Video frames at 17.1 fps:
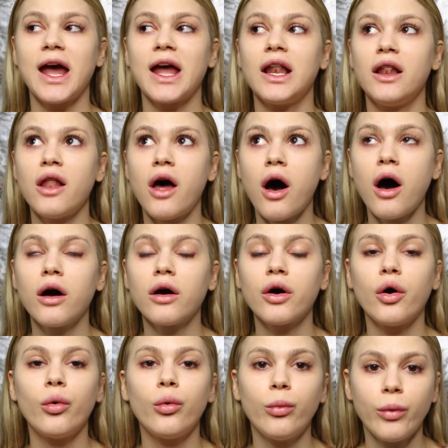a
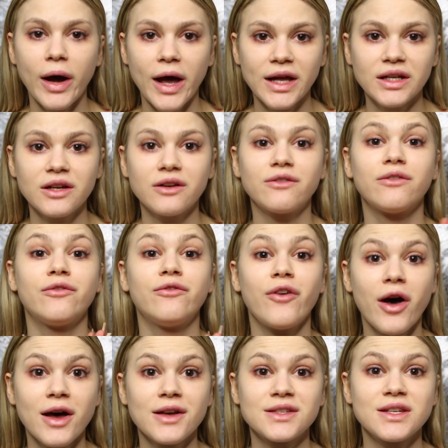long awaited
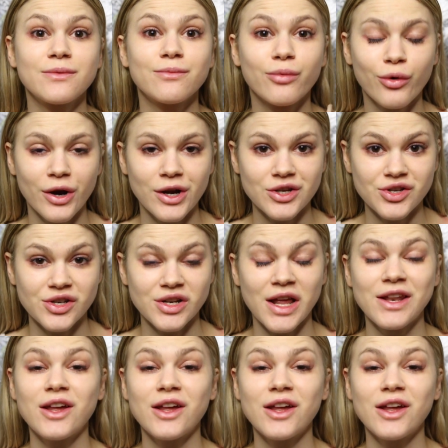first impression